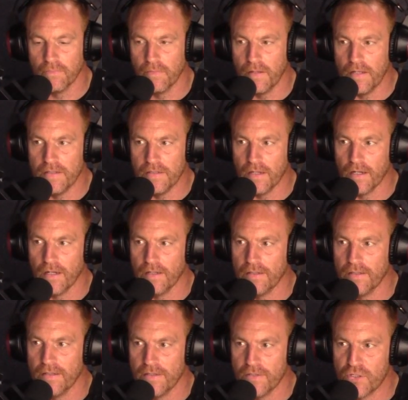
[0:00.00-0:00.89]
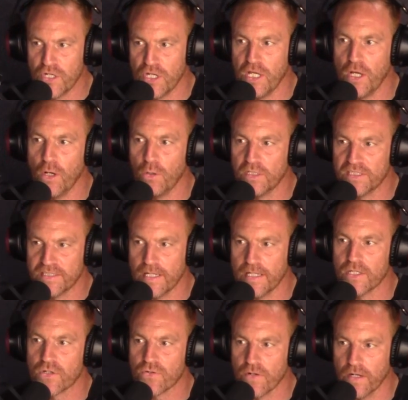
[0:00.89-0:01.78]
In that as a as a
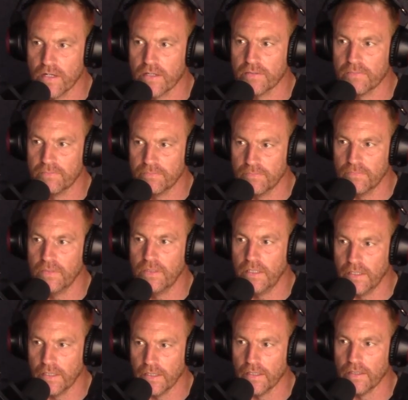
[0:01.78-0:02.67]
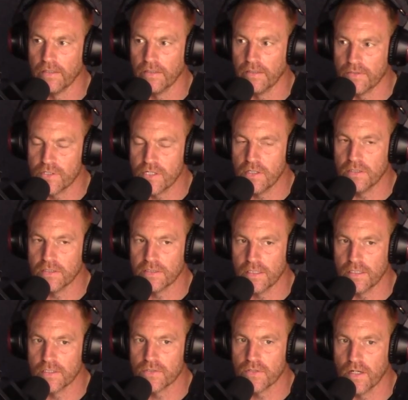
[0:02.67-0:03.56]
nationally recruited, yeah. yeah,
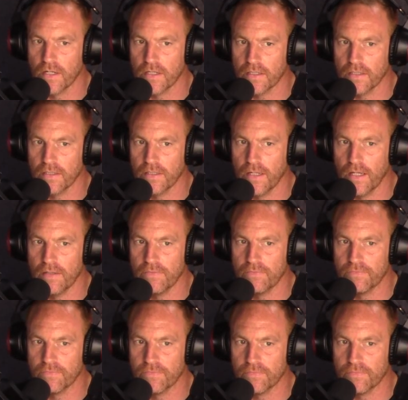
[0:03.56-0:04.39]
geocentric, and I've